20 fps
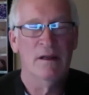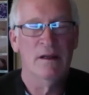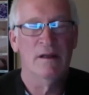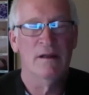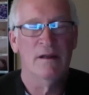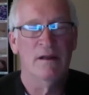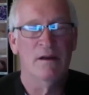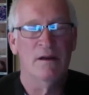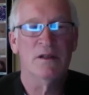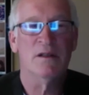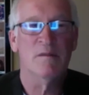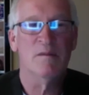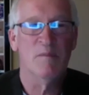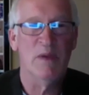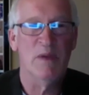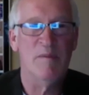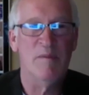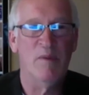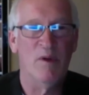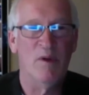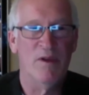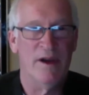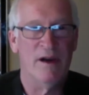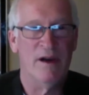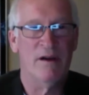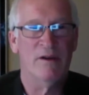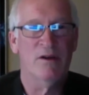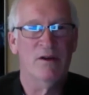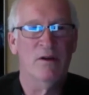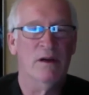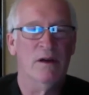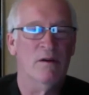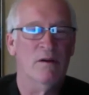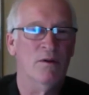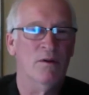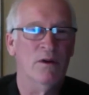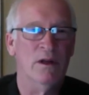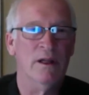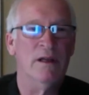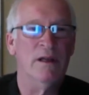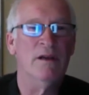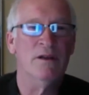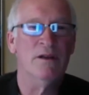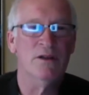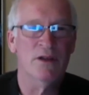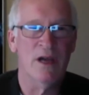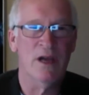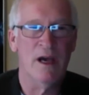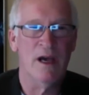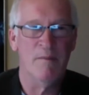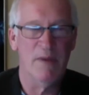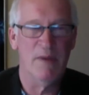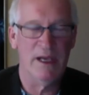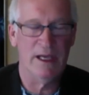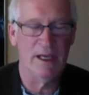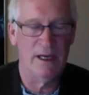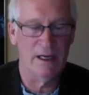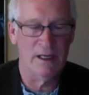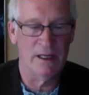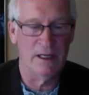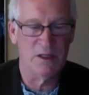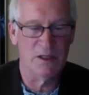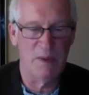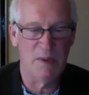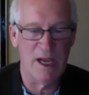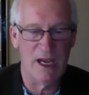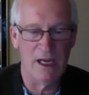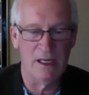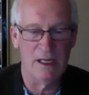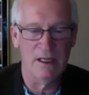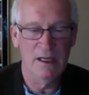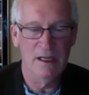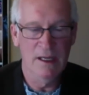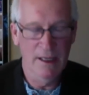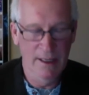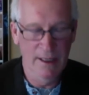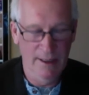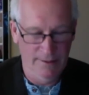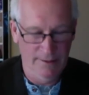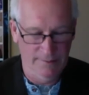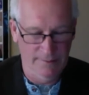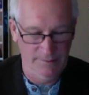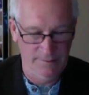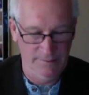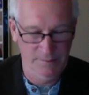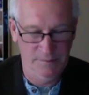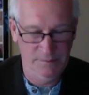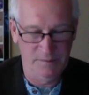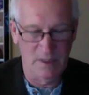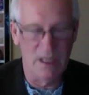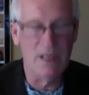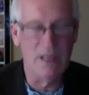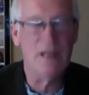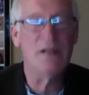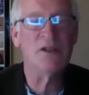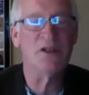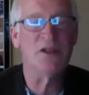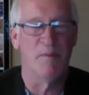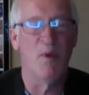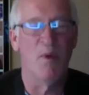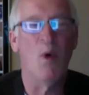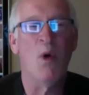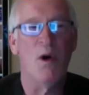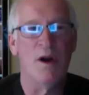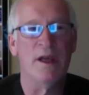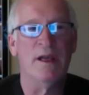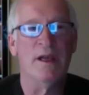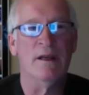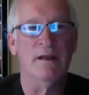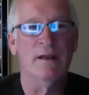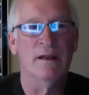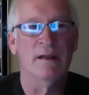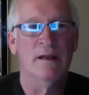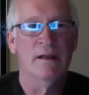there's some people there doing a really good job making it expand and, and supporting